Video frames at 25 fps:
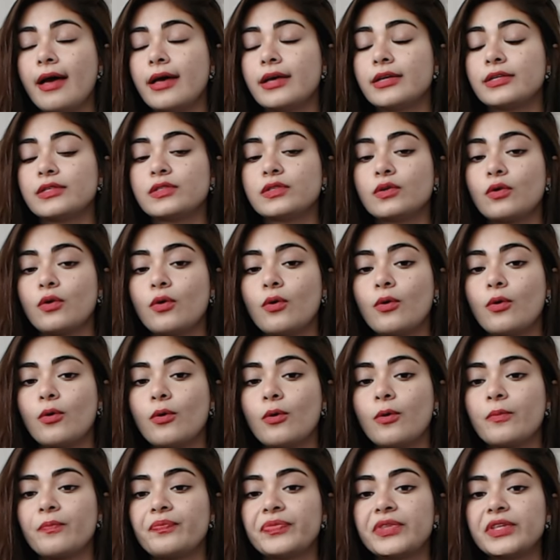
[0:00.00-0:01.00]

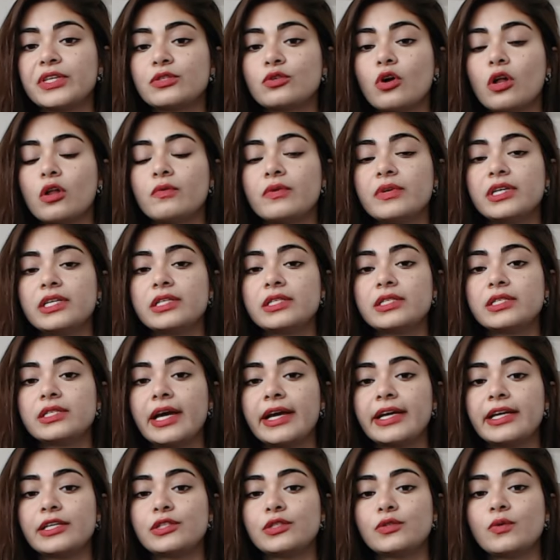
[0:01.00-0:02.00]
So it's always
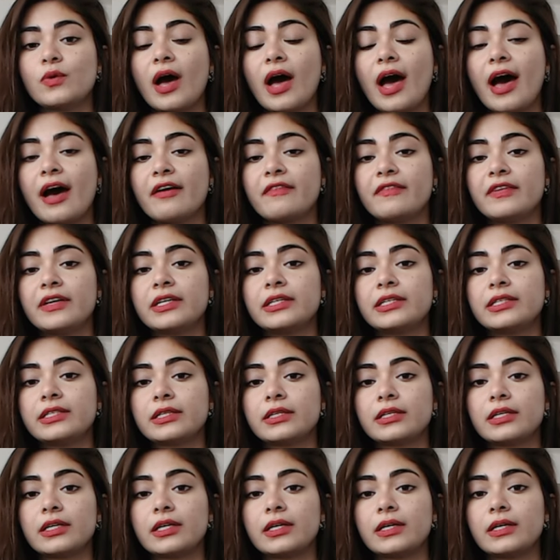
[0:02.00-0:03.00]
nice to have it
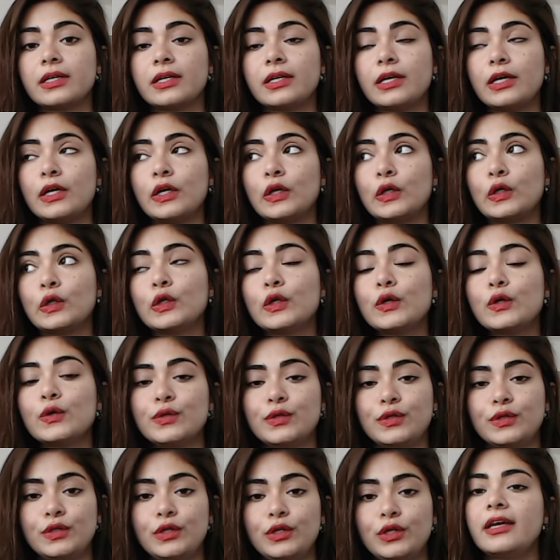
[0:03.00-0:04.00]
Uh,
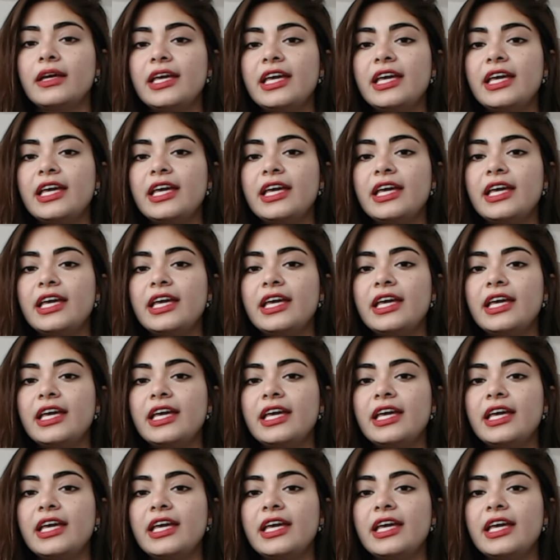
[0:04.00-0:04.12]
close to you.